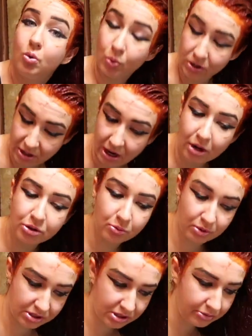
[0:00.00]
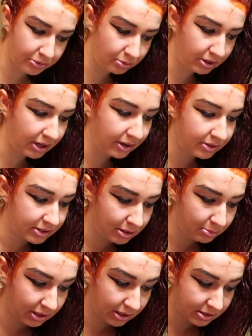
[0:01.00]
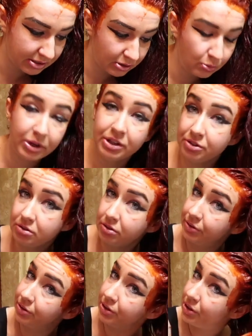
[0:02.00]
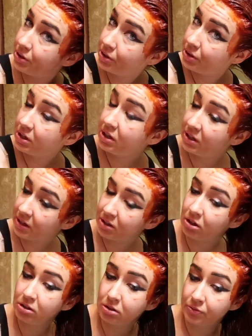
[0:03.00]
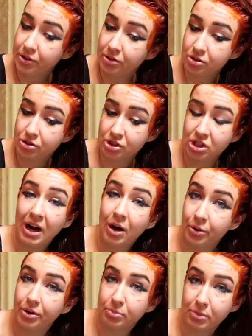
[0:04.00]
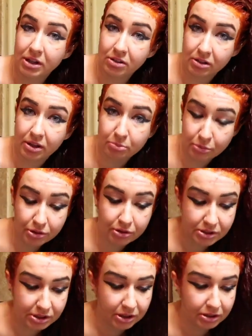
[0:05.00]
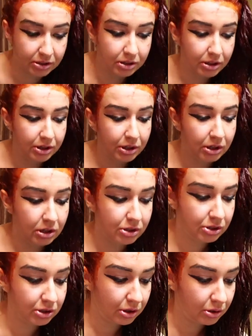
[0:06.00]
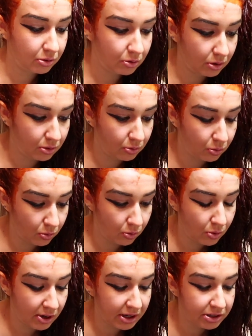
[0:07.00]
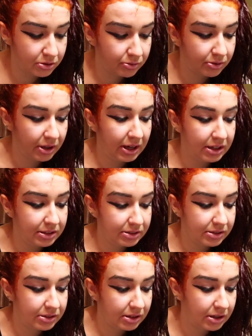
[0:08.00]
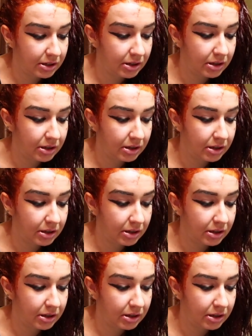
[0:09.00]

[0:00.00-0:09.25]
with how you rinse out the red hair dye because it will get all over your shower and make it look like a murder scene. So what I do for that is